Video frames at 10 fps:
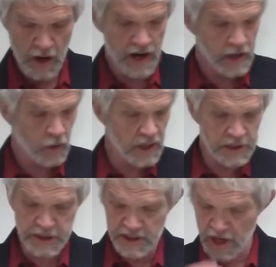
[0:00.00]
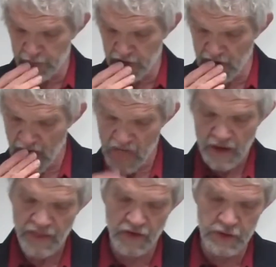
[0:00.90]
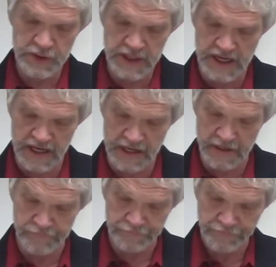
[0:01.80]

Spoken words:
right, question number 13.